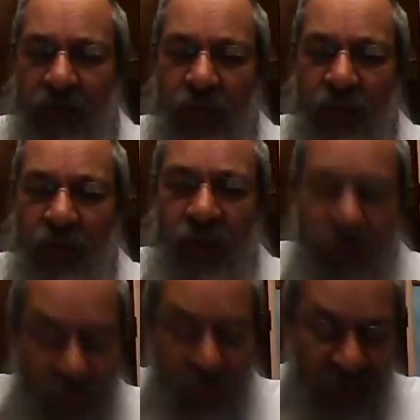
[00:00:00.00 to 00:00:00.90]
what you
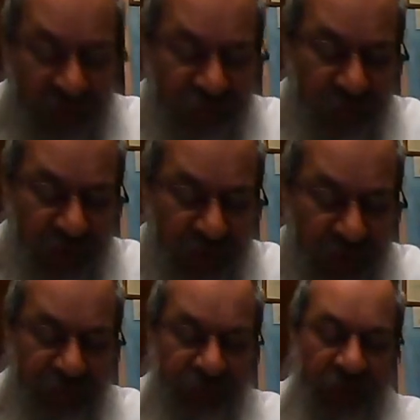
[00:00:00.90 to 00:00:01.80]
did for me.
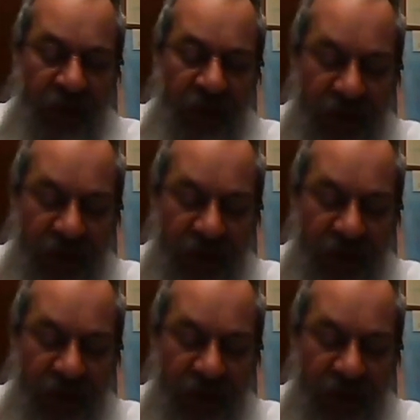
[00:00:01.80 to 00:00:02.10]
And